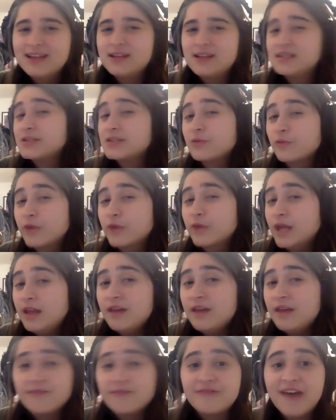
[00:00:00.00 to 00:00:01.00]
It doesn't
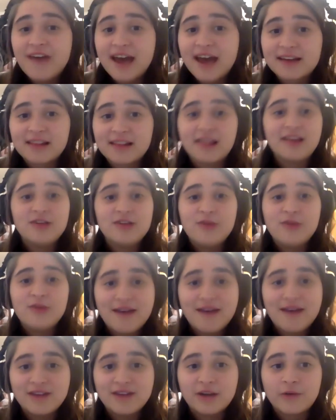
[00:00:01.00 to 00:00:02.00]
really affect like
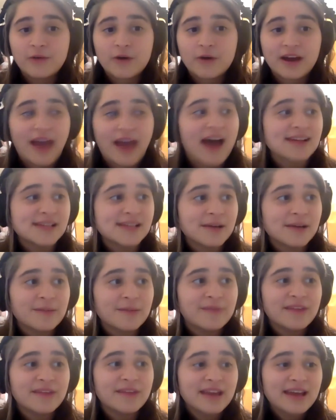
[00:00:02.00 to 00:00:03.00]
you having an
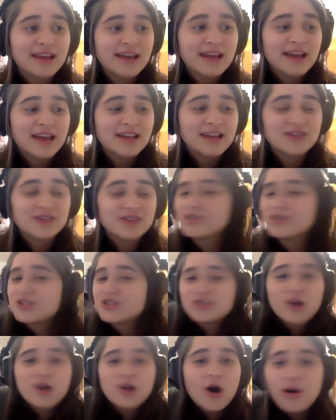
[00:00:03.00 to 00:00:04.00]
orgasm. It's
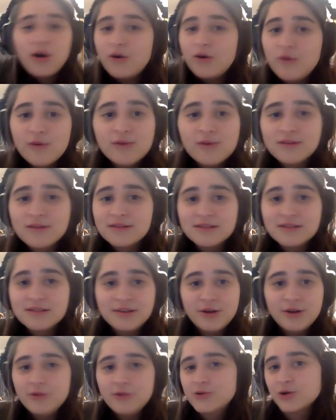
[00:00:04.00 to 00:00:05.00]
just so
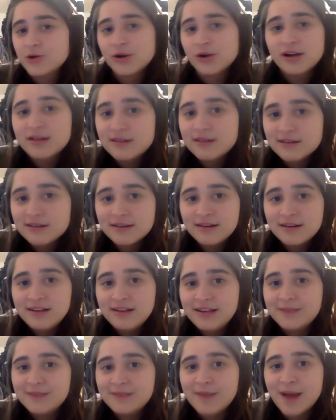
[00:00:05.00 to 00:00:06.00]
neutral
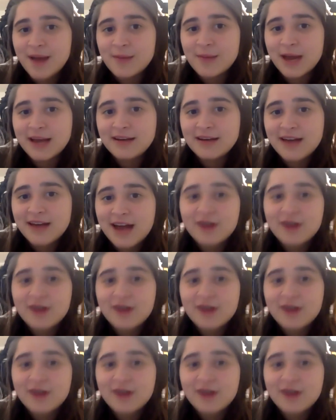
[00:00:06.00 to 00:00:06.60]
in my mind.